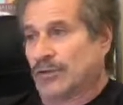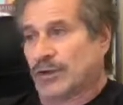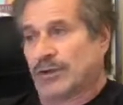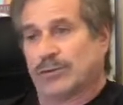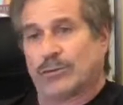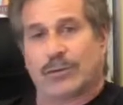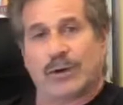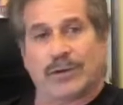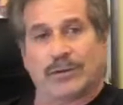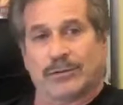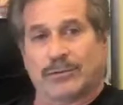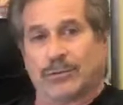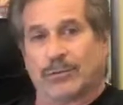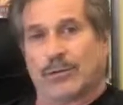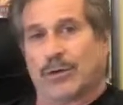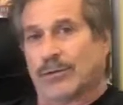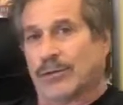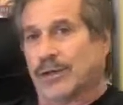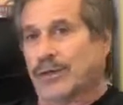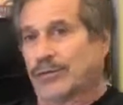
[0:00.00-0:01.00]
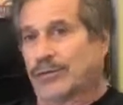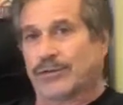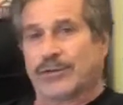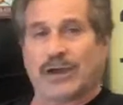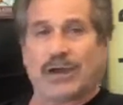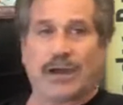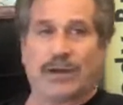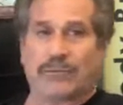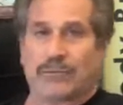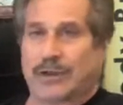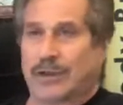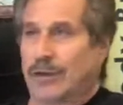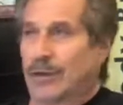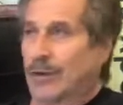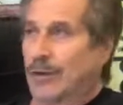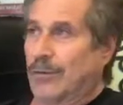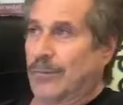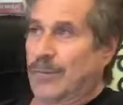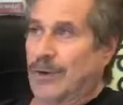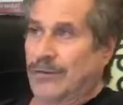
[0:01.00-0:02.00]
I know how to do all that stuff, take
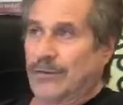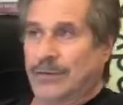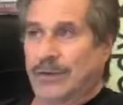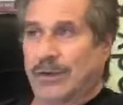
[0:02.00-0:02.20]
care of my